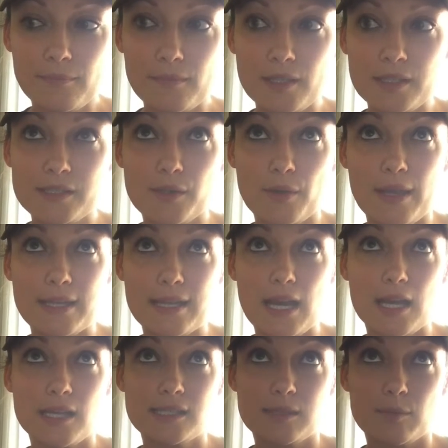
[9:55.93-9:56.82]
So I
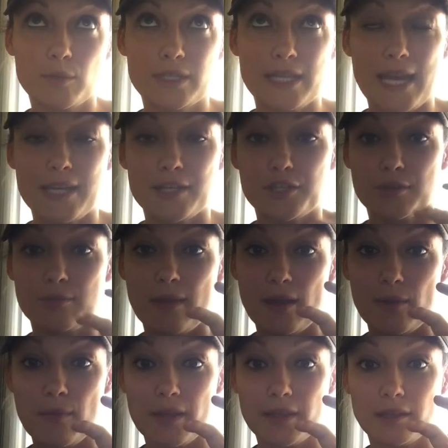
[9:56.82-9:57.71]
got someone to enter
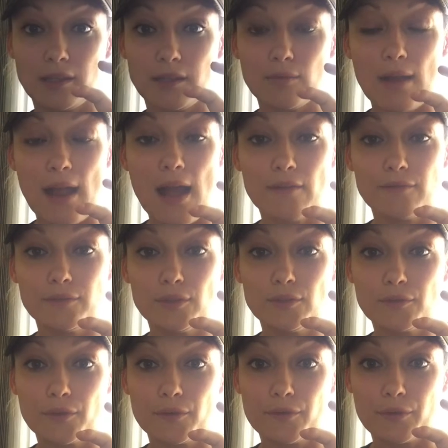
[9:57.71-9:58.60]
my monthly raffle
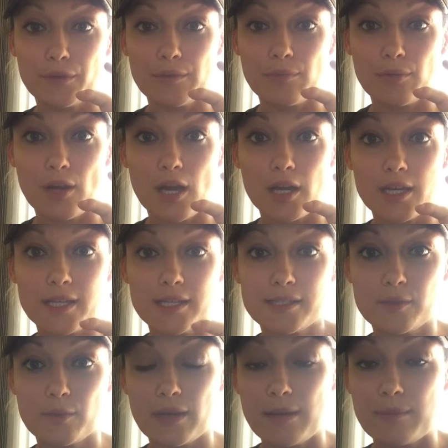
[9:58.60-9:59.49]
for free
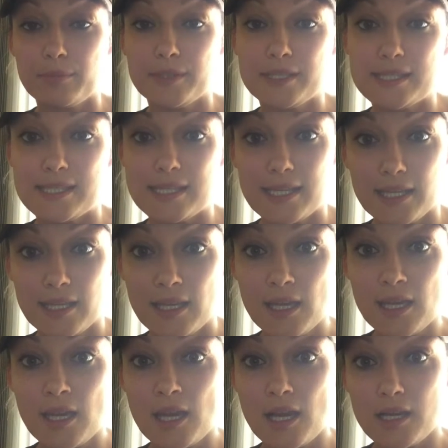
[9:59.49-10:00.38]
products. When I'm blitzing,
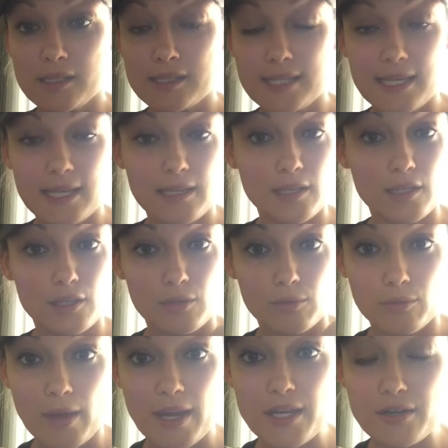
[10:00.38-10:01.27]
I'll say, you
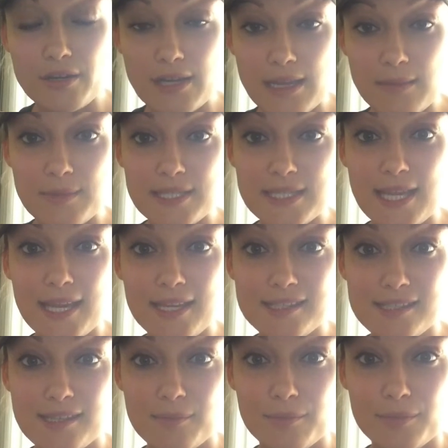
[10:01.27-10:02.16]
know, write your name and
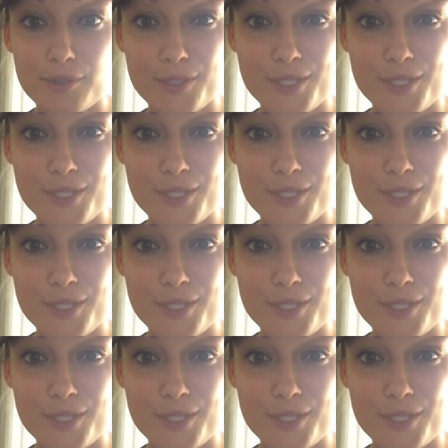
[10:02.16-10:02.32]
text number